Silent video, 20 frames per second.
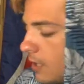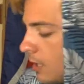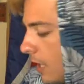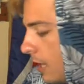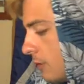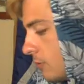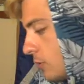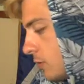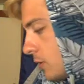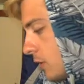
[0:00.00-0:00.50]

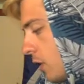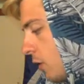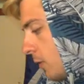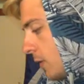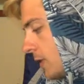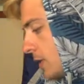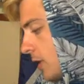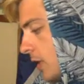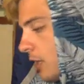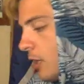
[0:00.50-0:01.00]
Klaus was
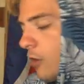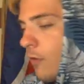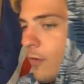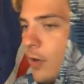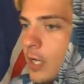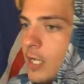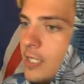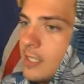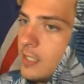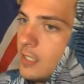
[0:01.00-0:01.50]
always looking
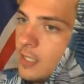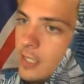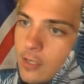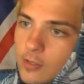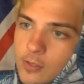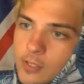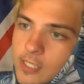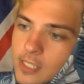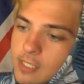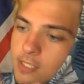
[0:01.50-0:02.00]
over his
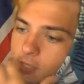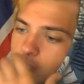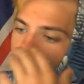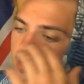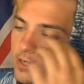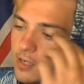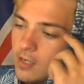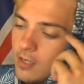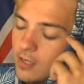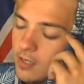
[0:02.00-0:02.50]
little
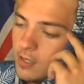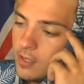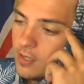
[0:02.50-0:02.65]
sister